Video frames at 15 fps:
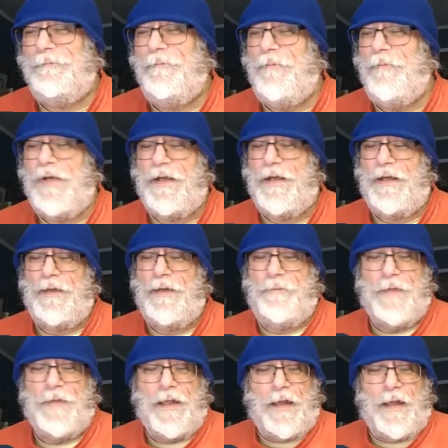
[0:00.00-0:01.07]
But um,
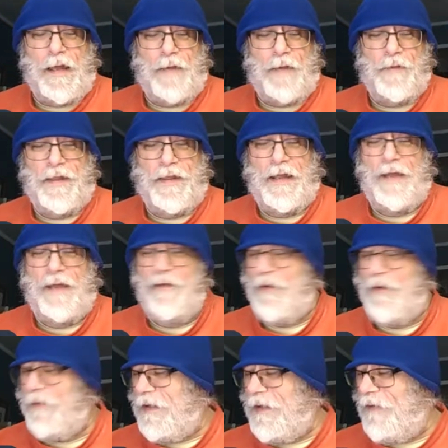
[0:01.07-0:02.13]
everything I
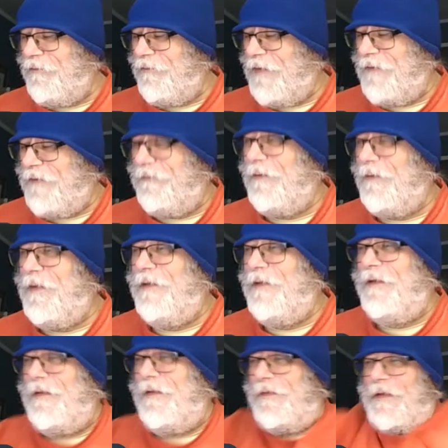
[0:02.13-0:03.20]
everything I read from it
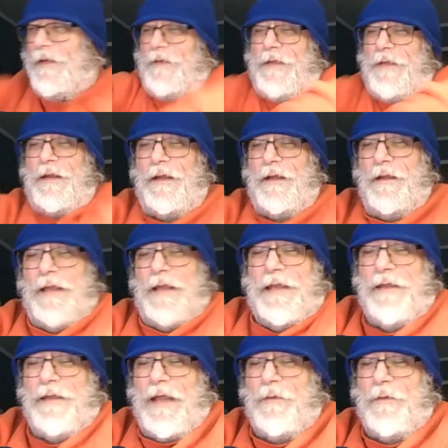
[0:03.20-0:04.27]
says that uh,
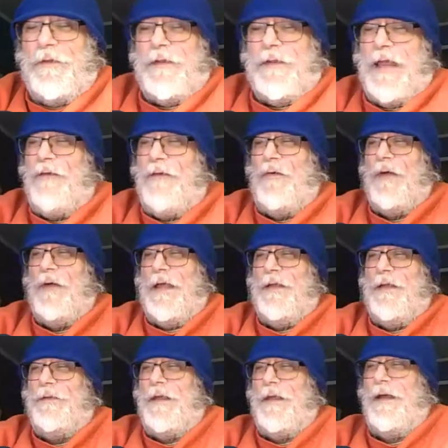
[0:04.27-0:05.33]
Late Night with the Devil
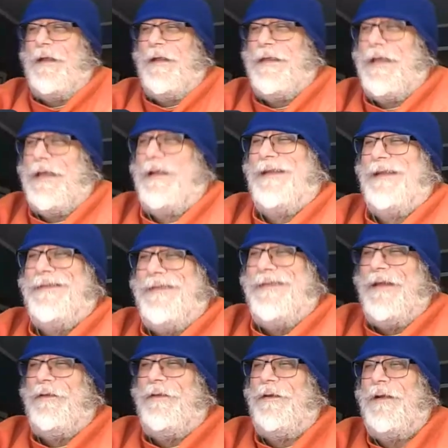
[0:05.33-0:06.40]
is uh, yet
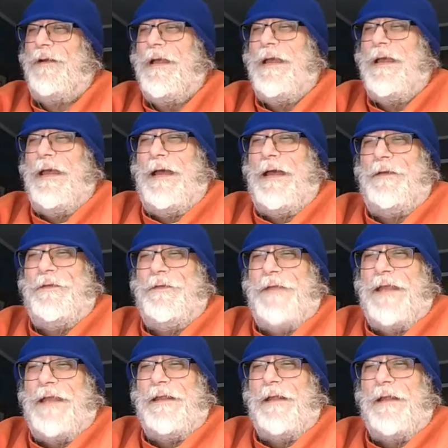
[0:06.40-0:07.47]
another
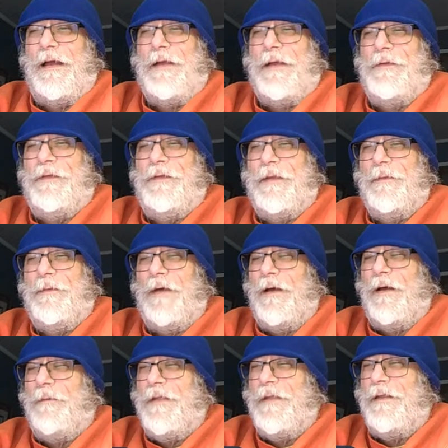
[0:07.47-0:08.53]
outstanding IFC
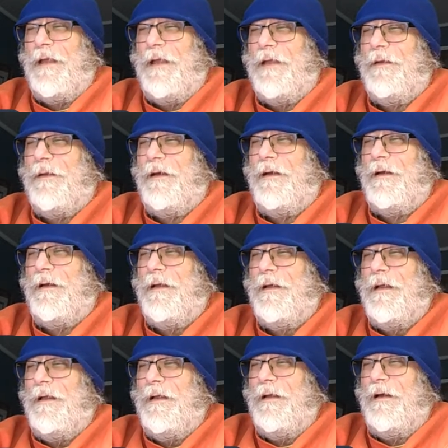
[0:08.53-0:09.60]
uh, midnight uh,
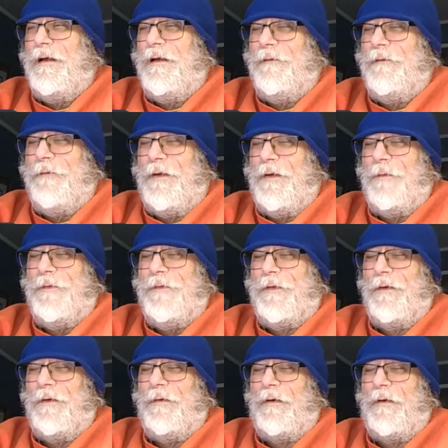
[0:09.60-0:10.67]
uh, film,
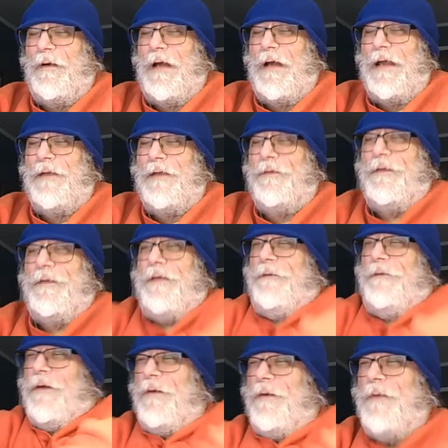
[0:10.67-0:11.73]
so our IFC
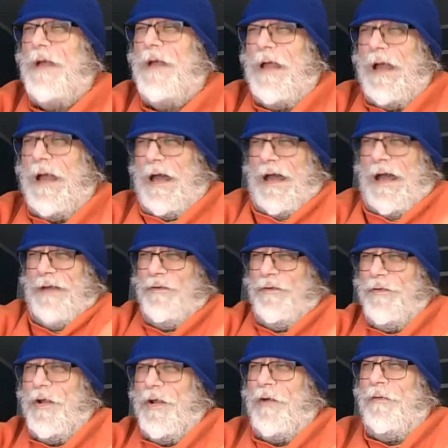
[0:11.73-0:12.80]
film. I
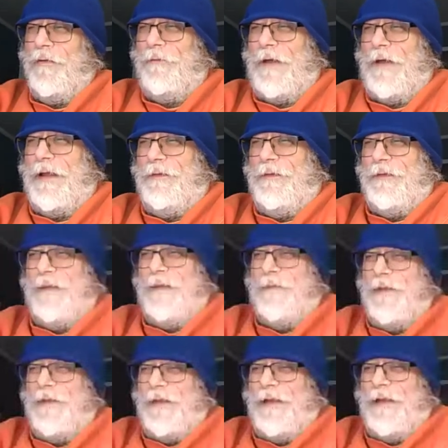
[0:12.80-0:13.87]
don't know if IFC
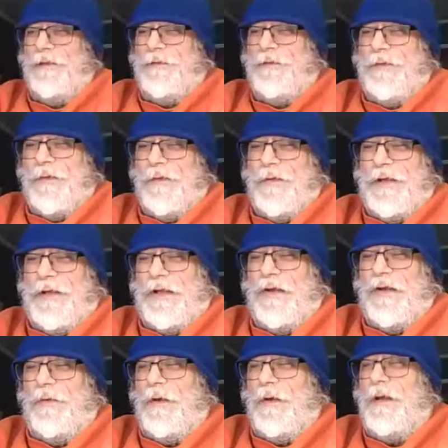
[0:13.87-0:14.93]
Midnight is still going to
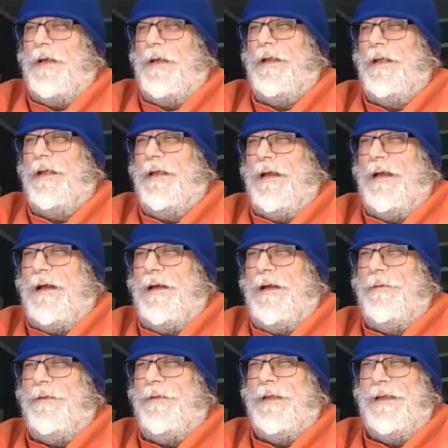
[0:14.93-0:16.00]
go on.
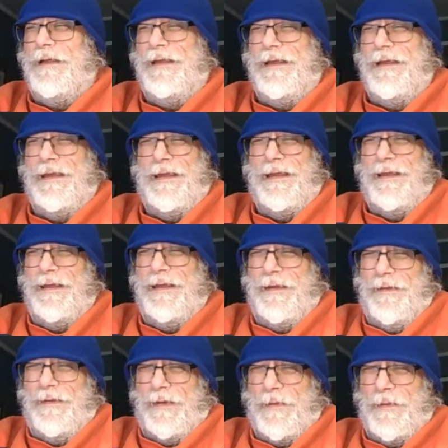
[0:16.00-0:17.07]
Um,
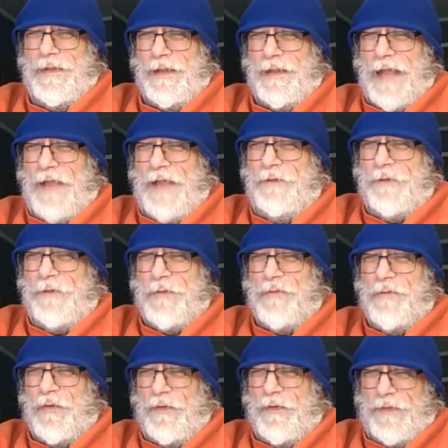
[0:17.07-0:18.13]
I mean, the last few
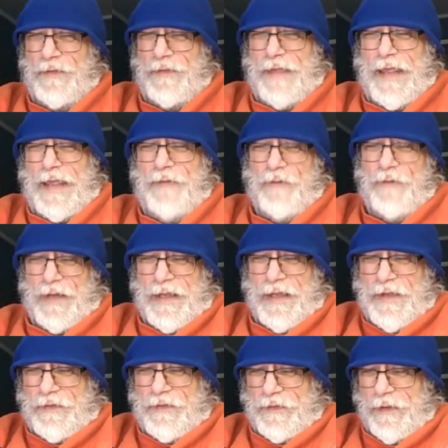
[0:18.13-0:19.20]
movies that they have
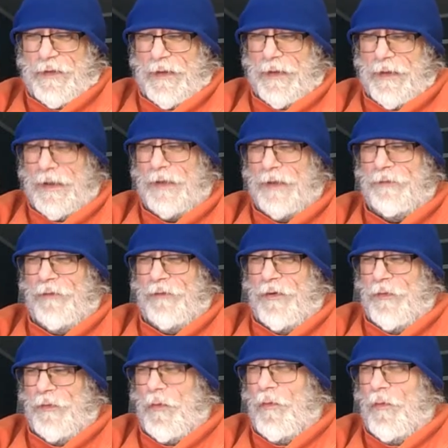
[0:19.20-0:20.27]
released, as far
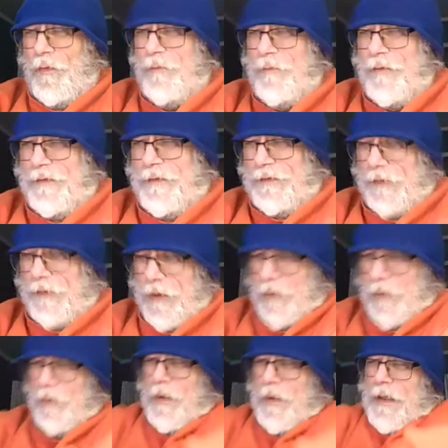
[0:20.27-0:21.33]
as horror movies go,